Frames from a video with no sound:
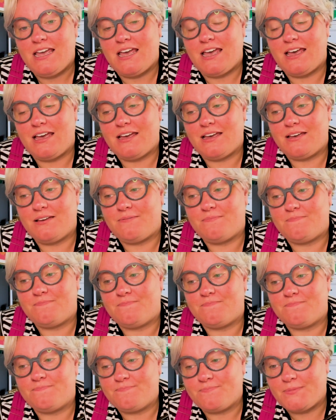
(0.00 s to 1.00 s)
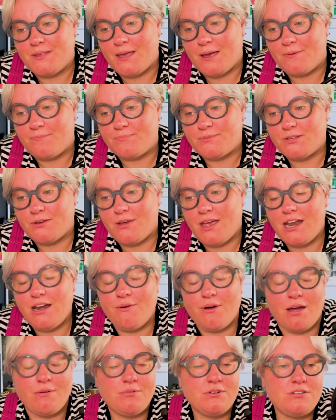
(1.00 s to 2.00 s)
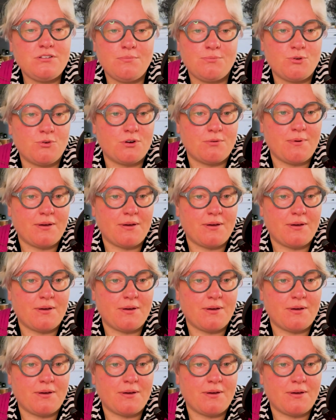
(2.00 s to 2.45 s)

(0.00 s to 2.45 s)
So anyway, I'm going to stop talking